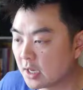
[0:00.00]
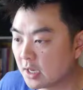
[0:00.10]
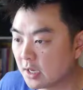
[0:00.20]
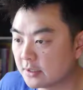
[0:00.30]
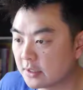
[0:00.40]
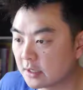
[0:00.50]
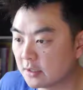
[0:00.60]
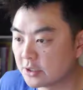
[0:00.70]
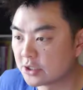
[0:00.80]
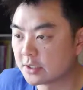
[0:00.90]
under
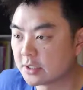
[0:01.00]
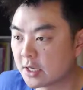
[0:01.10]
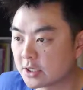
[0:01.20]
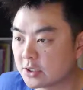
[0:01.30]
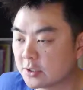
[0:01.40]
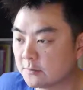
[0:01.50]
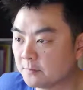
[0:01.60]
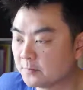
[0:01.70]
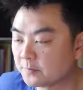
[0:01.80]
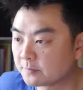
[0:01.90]
collision detection.
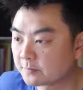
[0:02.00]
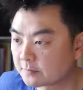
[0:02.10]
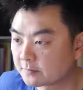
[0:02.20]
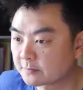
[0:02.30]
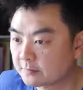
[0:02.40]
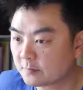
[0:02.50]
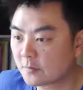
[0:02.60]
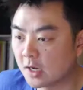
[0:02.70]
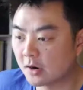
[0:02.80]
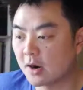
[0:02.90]

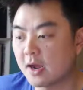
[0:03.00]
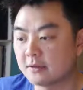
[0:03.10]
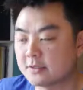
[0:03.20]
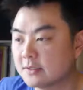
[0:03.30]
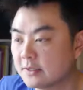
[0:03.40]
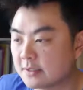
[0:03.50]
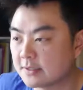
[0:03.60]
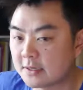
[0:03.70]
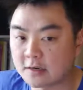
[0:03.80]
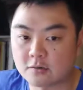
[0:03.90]
Alright, so let's get
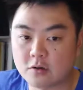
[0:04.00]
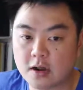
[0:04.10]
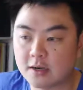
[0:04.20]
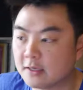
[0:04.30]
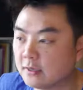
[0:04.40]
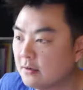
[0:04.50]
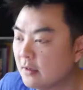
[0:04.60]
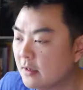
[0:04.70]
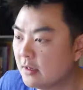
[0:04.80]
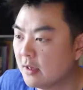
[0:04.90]
stuck right in.
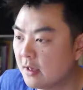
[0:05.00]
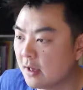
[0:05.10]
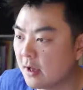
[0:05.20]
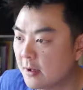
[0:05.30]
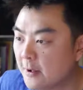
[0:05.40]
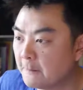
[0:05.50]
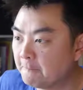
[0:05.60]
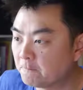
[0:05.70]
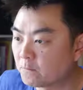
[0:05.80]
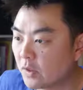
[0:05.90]

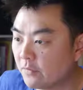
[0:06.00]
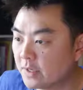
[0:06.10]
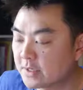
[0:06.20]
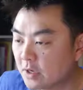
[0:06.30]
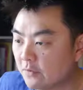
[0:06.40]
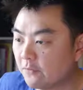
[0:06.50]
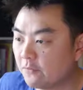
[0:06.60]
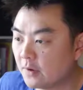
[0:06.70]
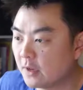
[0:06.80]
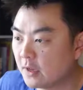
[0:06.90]
First
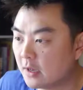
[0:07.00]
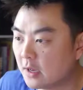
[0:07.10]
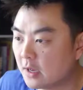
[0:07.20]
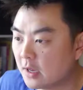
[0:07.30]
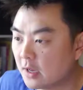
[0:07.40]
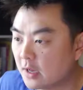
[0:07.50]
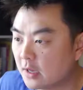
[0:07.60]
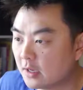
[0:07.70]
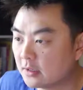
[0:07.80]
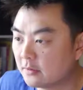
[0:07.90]
off,
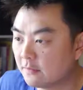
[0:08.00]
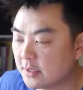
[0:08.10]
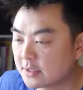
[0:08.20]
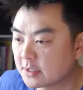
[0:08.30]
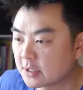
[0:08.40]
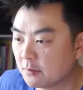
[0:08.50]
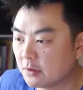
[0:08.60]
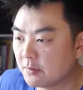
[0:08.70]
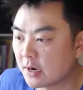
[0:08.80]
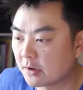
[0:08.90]
the first
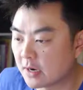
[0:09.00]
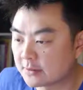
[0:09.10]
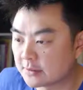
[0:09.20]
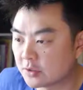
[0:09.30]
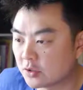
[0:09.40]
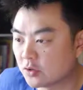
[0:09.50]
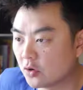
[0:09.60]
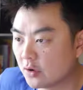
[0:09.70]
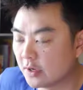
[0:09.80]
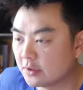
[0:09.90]
couple of paragraphs in the
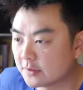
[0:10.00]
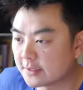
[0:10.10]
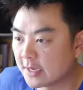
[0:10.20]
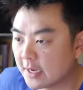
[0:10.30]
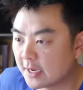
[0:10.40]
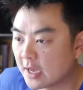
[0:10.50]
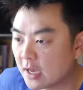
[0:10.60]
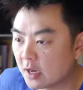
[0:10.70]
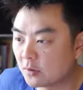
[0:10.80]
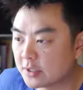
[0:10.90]
tutorial say
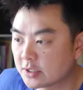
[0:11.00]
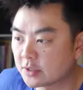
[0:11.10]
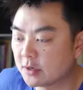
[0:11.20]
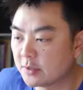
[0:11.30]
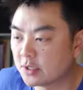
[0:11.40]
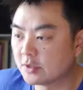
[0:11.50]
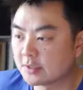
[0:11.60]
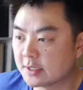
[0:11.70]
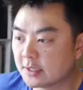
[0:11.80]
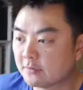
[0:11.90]
we're just going to be
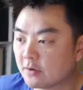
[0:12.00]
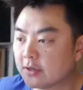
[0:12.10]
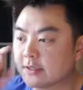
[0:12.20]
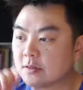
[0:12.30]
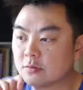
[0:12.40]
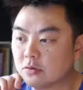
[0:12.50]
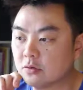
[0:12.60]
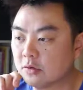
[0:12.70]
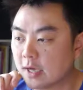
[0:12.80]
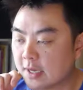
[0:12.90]
using very
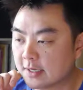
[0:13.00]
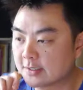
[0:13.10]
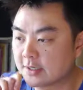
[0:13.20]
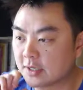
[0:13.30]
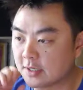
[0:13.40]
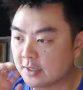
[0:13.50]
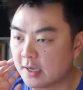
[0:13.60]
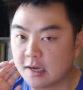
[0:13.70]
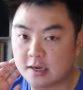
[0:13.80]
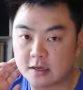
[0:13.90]
simple
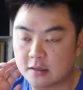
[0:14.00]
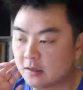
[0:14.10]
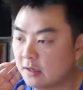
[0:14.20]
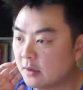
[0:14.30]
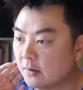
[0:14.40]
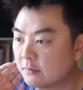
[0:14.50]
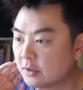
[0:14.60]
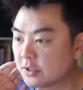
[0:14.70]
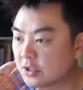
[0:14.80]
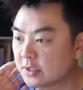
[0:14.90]
circular
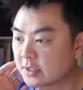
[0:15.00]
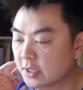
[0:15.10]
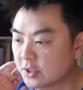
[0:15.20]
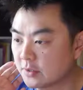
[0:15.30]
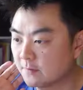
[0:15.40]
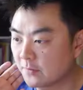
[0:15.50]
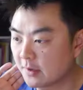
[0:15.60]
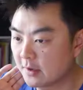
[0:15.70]
collision detection,